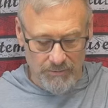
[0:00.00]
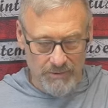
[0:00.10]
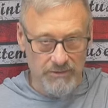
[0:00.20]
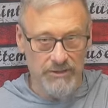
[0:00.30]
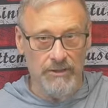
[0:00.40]
can
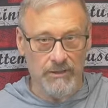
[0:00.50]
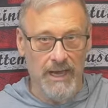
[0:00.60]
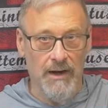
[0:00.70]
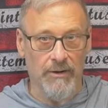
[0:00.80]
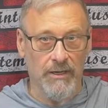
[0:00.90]
conceal
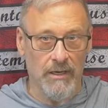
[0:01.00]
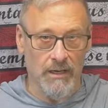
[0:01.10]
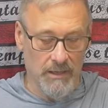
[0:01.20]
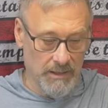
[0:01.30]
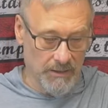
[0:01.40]
carry a
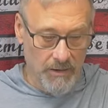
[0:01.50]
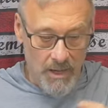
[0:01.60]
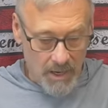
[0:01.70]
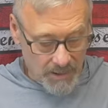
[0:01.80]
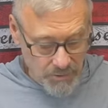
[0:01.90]
gun in here,
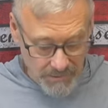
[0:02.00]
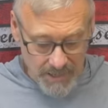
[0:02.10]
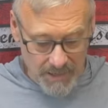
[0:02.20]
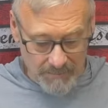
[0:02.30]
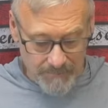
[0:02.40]
and you
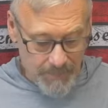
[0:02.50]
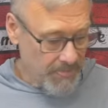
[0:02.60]
can.